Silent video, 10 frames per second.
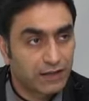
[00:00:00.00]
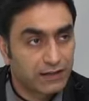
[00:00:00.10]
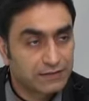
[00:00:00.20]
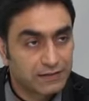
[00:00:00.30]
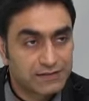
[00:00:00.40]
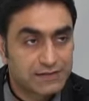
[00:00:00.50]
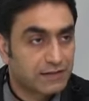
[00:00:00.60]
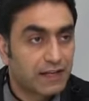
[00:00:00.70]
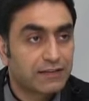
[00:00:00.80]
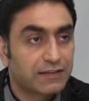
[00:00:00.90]
and it's
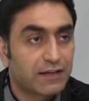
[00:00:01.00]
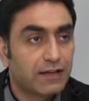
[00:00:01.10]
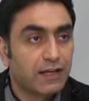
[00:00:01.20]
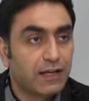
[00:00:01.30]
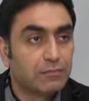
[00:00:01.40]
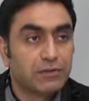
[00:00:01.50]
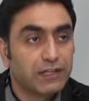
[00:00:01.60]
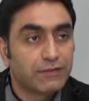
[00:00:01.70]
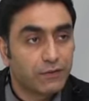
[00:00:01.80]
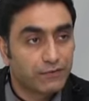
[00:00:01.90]
not a
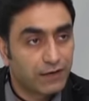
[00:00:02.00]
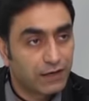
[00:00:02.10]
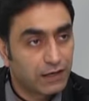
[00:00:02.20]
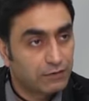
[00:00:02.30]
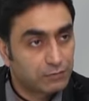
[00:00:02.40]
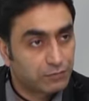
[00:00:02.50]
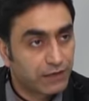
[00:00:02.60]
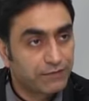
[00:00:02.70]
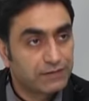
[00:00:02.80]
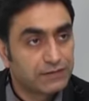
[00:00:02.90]
belief of our
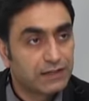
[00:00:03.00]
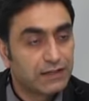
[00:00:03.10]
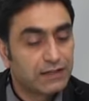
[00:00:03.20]
Prophet